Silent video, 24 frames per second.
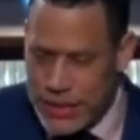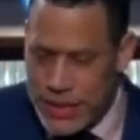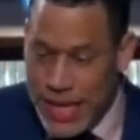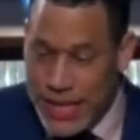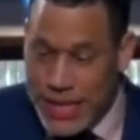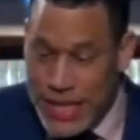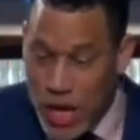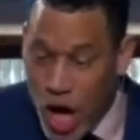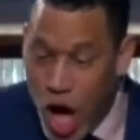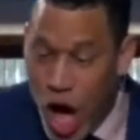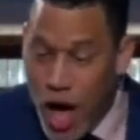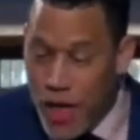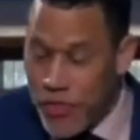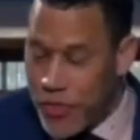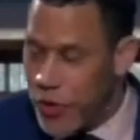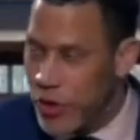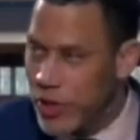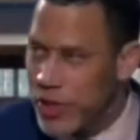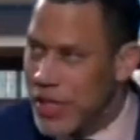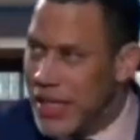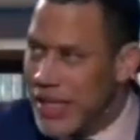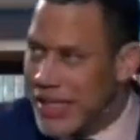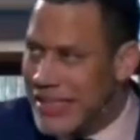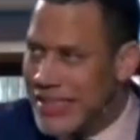And the
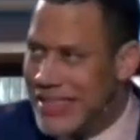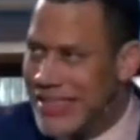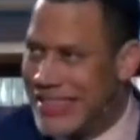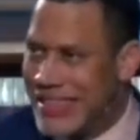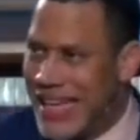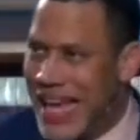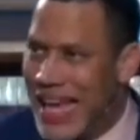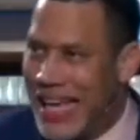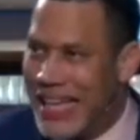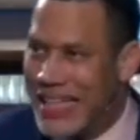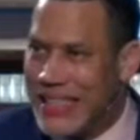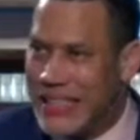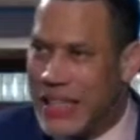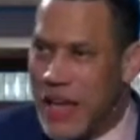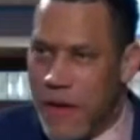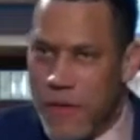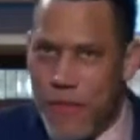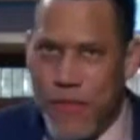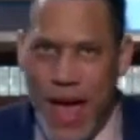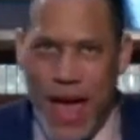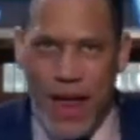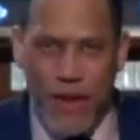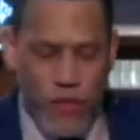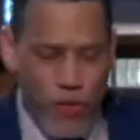author says
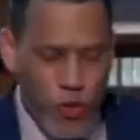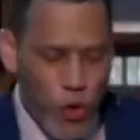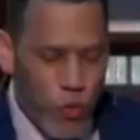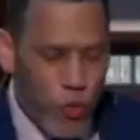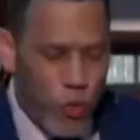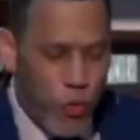that the